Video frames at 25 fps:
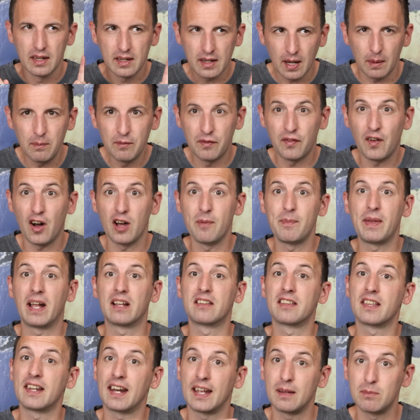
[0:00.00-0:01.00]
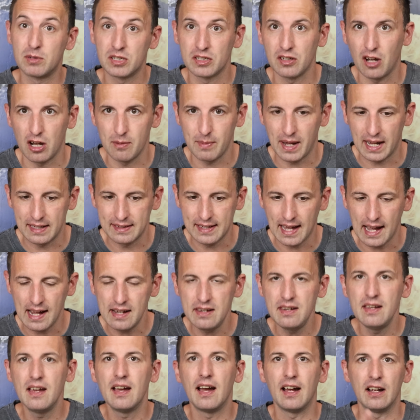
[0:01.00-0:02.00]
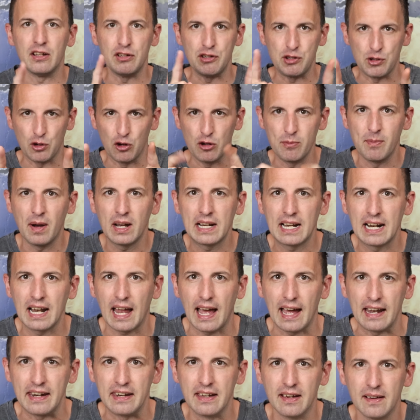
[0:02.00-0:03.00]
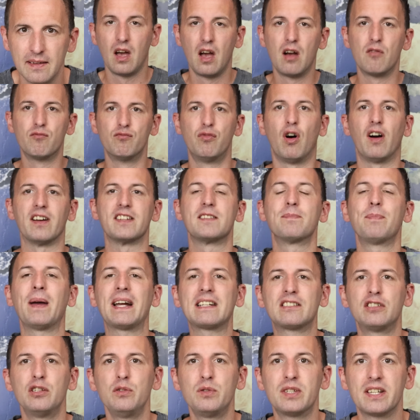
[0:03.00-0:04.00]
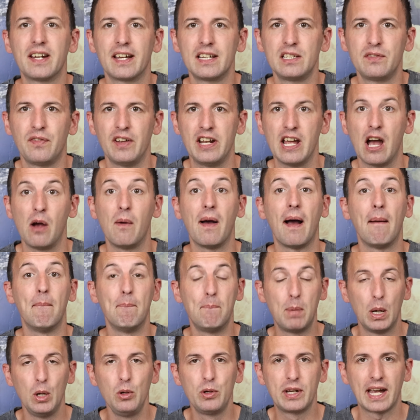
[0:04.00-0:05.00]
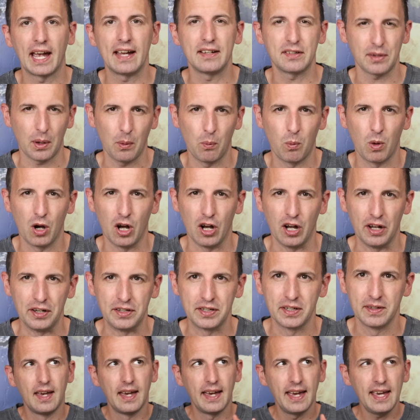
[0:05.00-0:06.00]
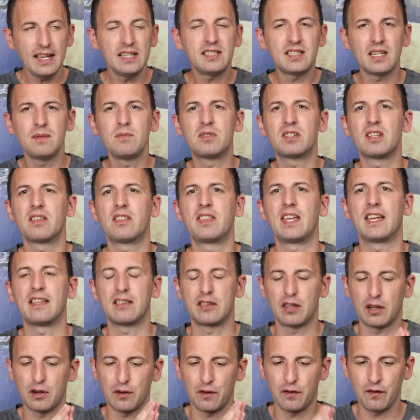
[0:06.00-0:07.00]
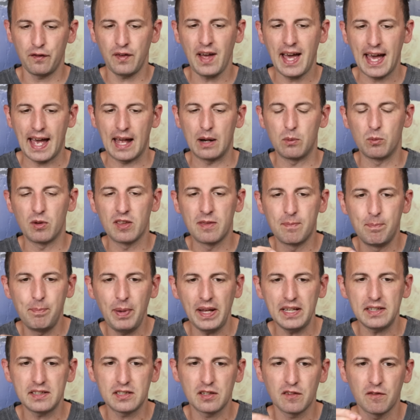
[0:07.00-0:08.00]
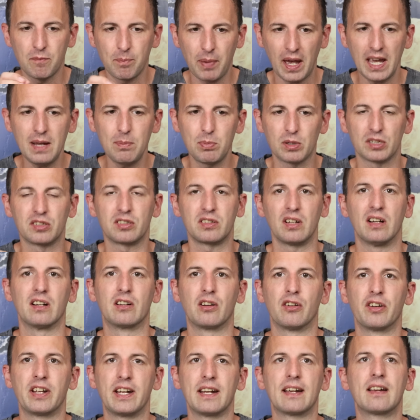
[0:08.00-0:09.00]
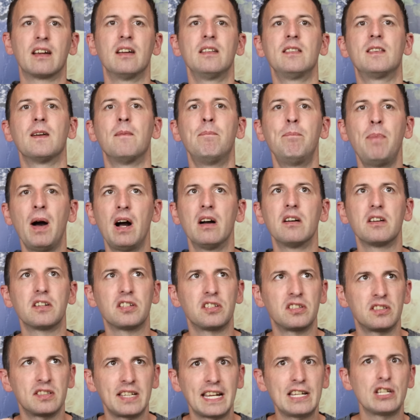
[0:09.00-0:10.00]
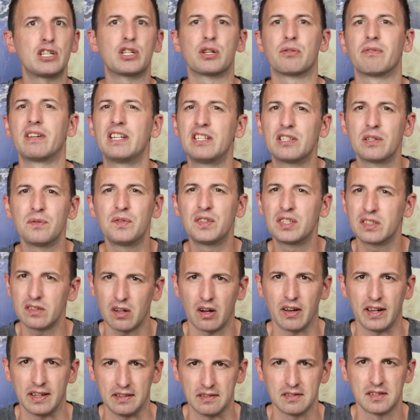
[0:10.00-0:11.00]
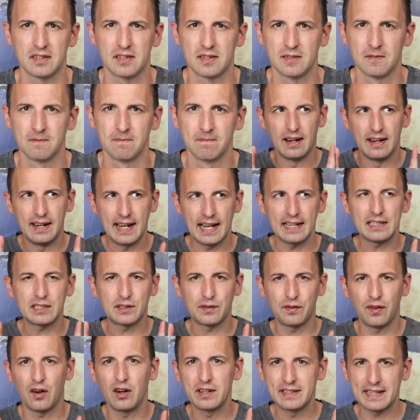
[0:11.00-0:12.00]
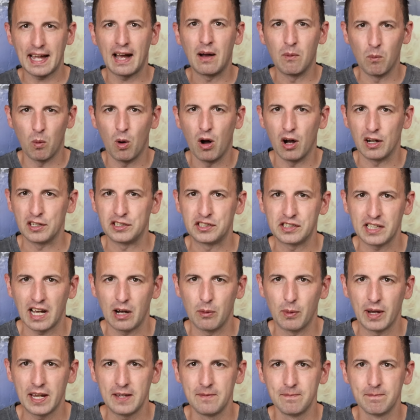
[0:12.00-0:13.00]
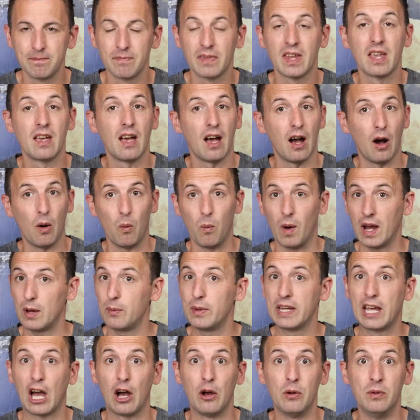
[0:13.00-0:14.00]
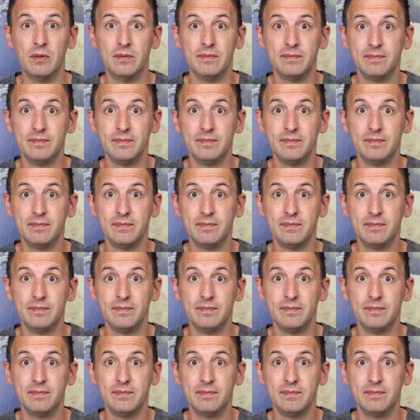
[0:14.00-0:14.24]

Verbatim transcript: Come find me under the name SciManDan and join my clan. Right, back to today's video and Phuket Word. He seems to think that a fan with bits of paper stuck on it can debunk centuries of science. Let's find out why, shall we? Away we go.